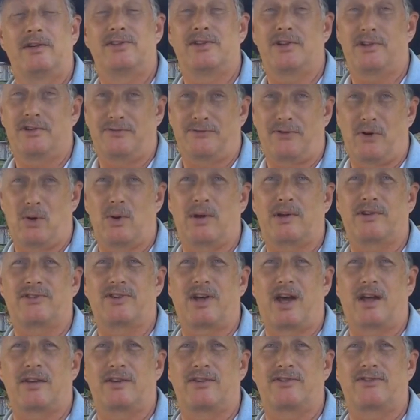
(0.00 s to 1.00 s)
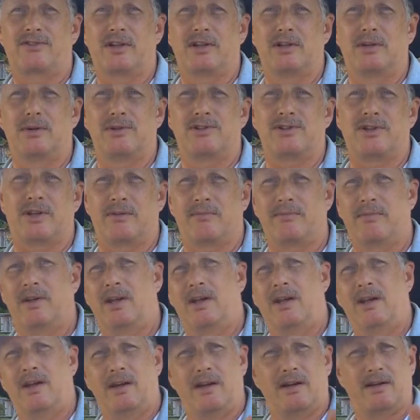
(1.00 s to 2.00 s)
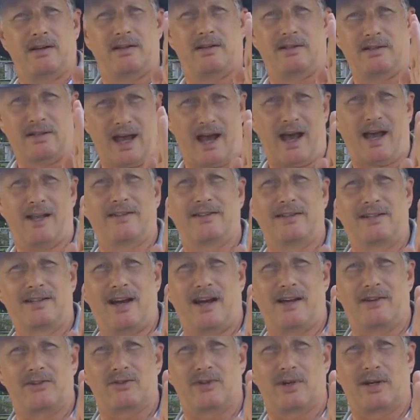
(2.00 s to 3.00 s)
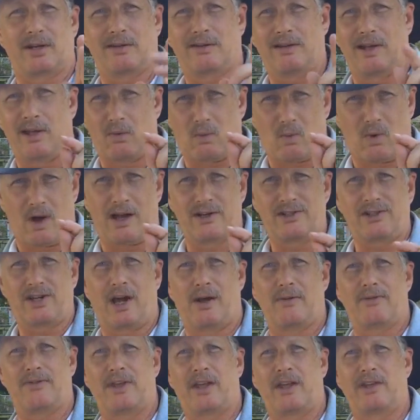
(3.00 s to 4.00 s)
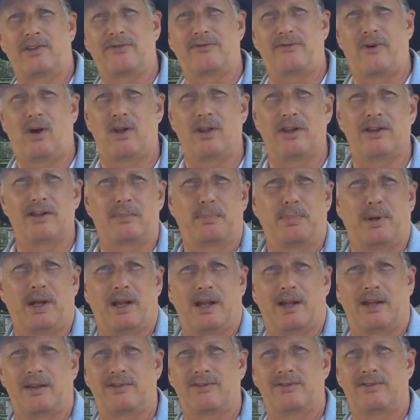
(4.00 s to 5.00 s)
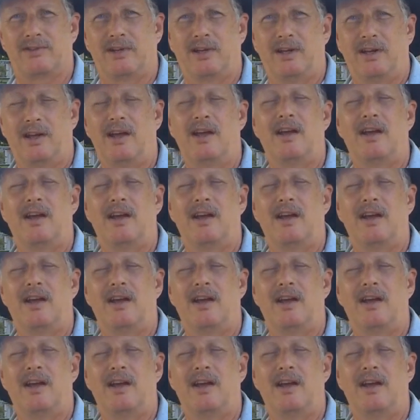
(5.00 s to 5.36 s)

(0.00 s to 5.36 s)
Just focus on the solution God and country, and watch how things fall into place.